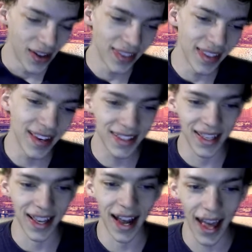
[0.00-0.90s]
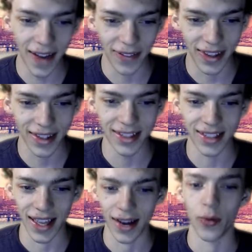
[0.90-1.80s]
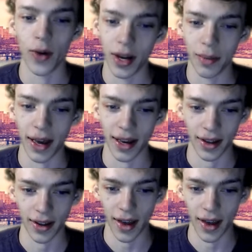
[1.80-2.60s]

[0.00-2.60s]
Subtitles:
then he said, I have kids and a running back.